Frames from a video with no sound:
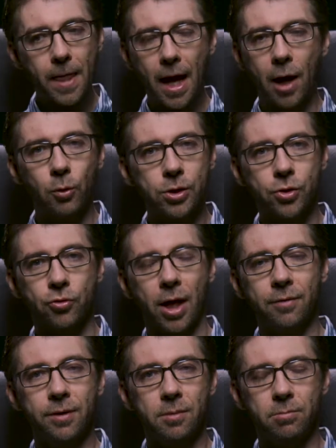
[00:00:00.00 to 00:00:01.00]
I was
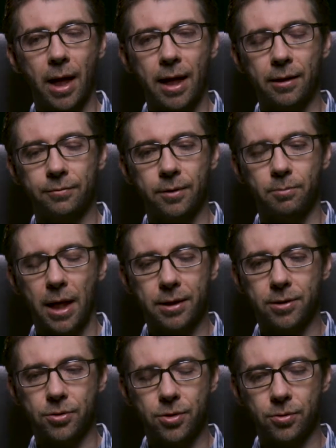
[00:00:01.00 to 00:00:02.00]
driving back from
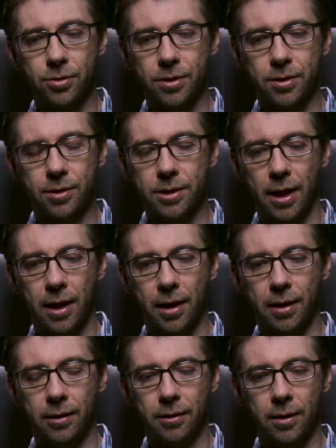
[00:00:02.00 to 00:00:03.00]
Massachusetts,
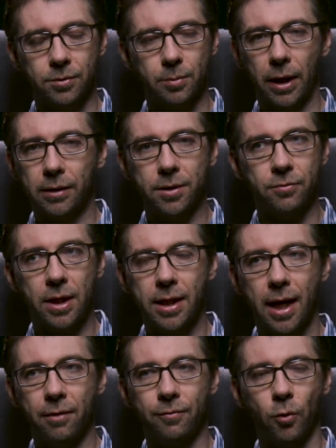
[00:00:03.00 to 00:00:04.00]
and it was about a 3.5,
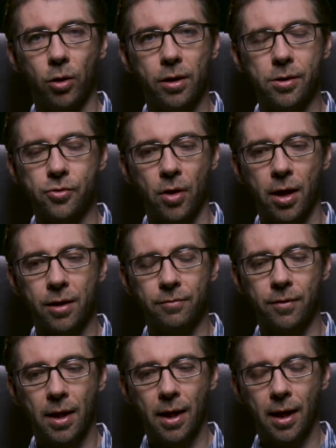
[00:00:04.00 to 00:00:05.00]
4-hour
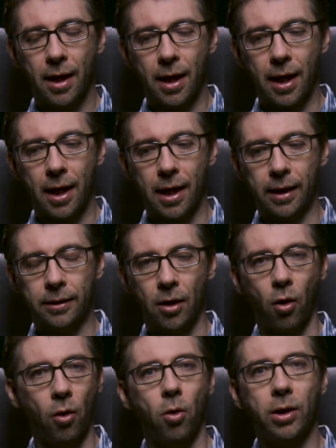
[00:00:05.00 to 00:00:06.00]
drive. And
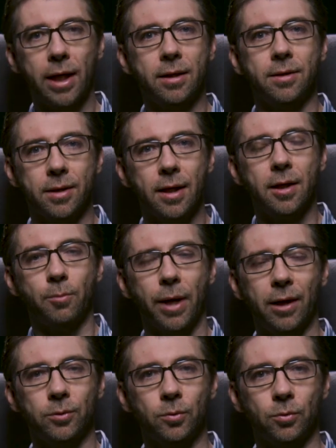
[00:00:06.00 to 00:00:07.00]
all I could think
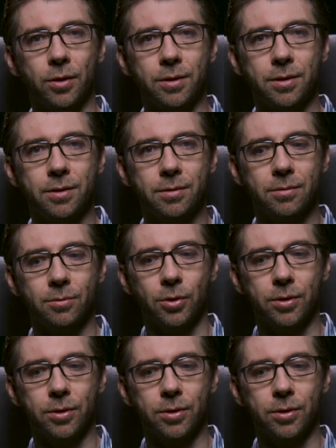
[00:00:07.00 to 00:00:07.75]
about was